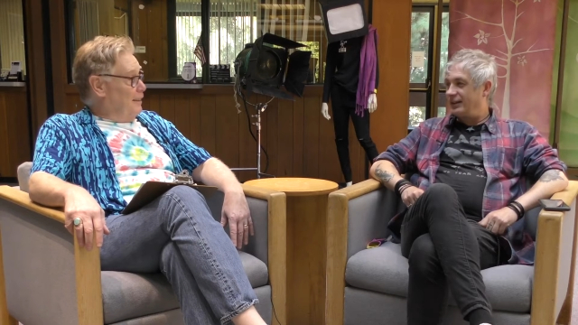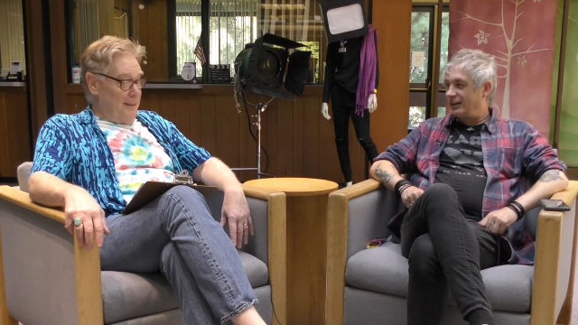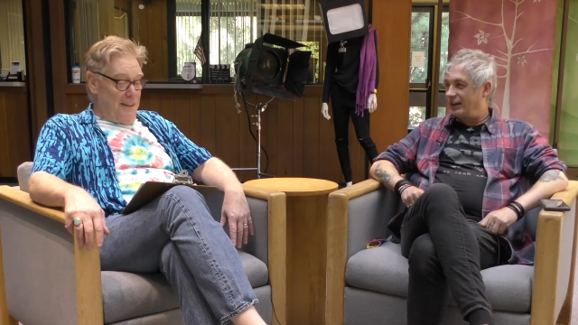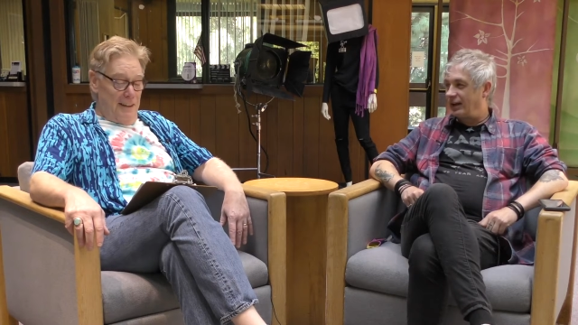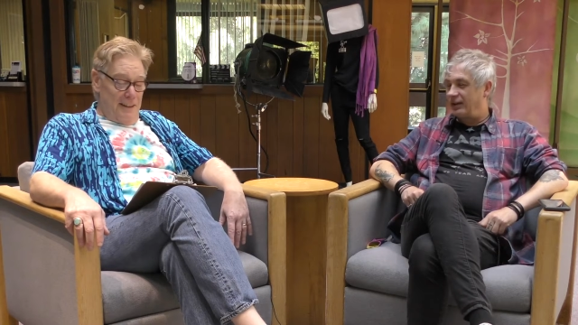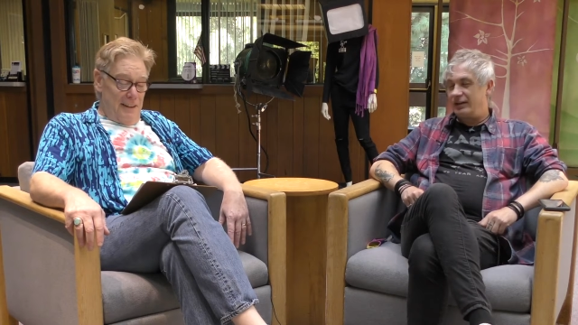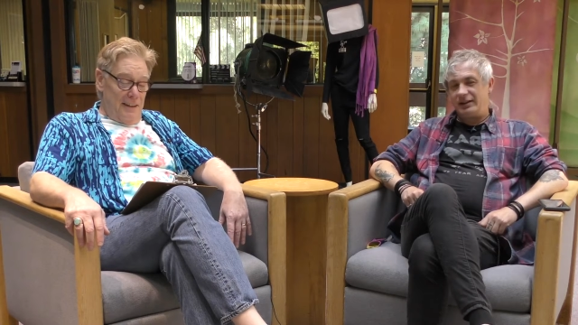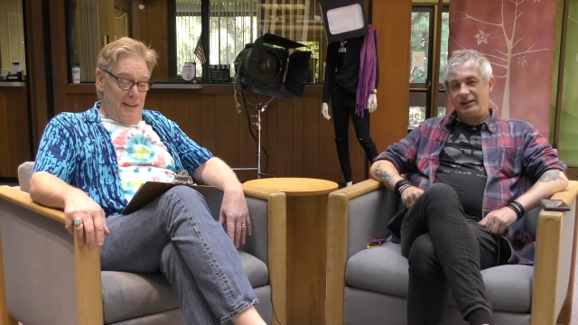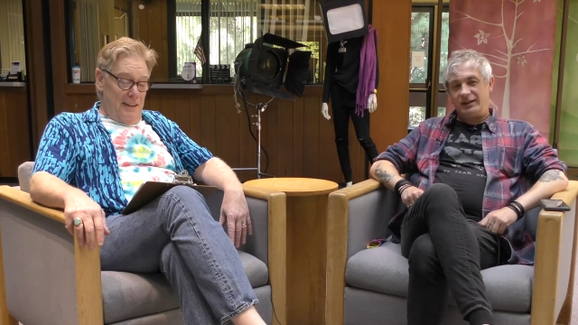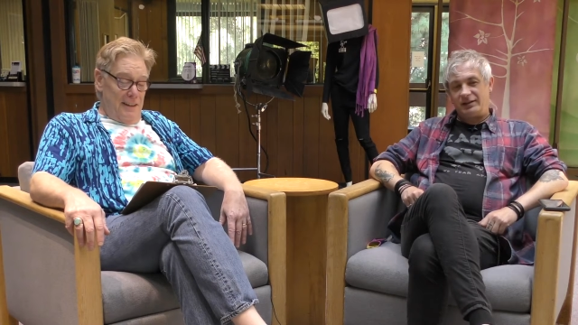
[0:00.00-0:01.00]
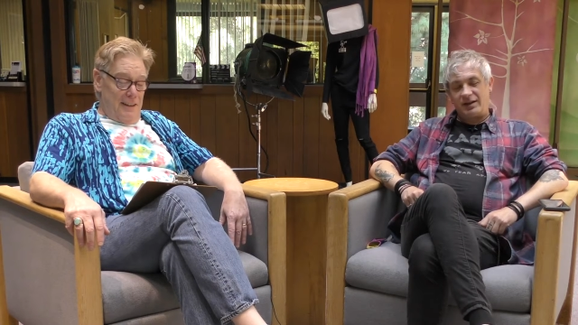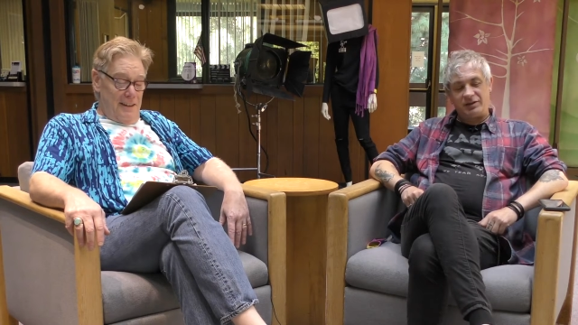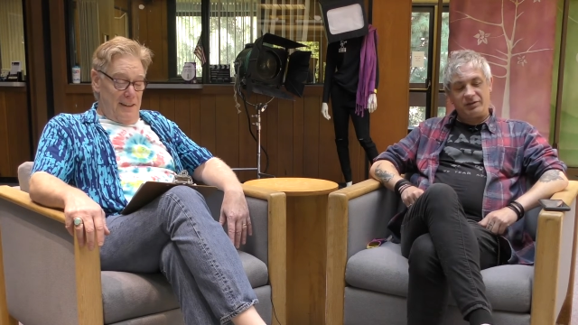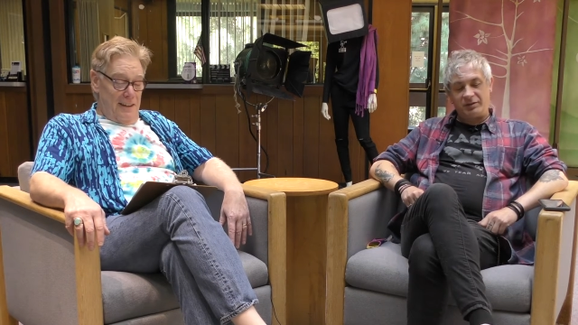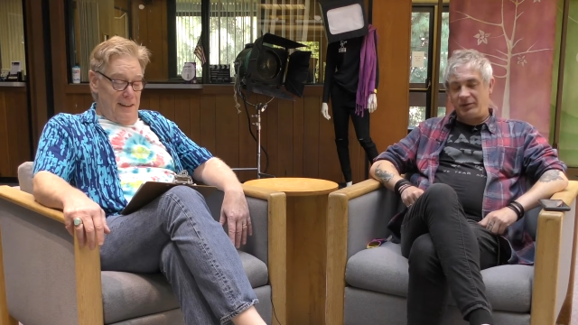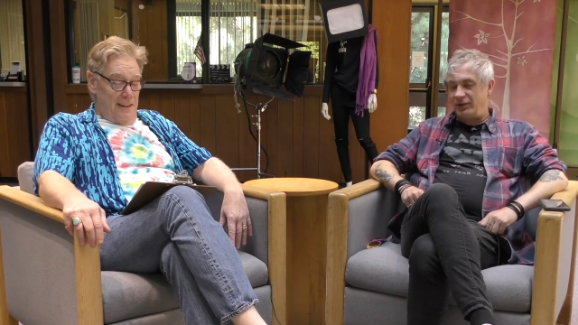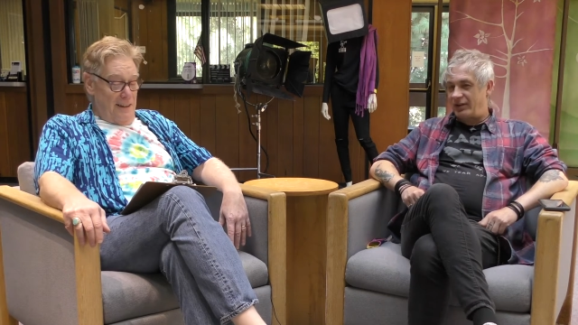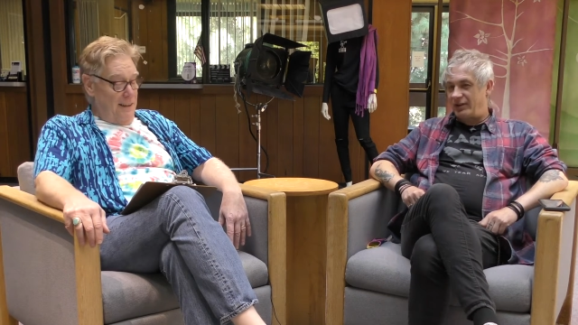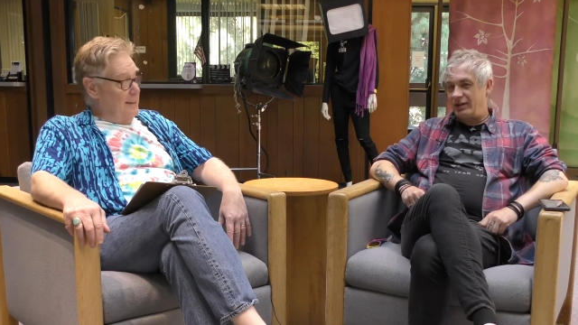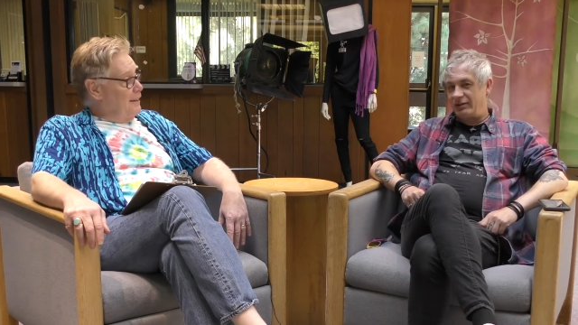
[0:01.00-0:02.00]
Speaker 1: Yeah. Not knowing music
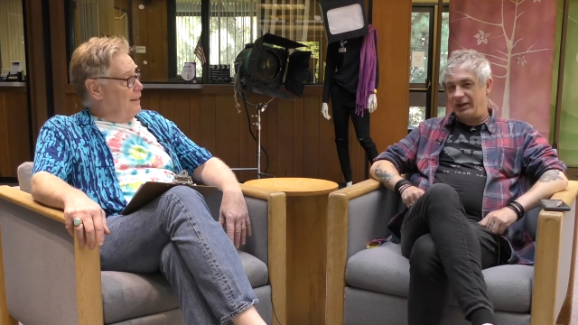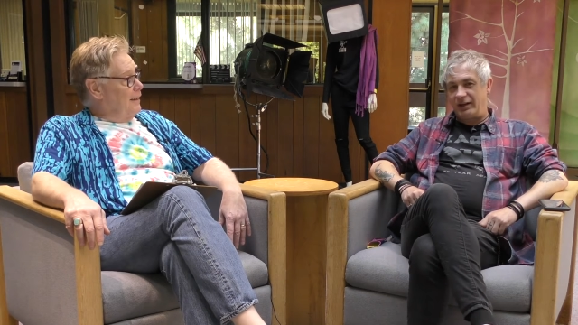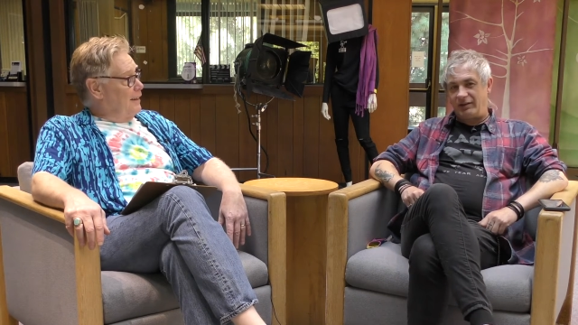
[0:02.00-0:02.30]
theory, I,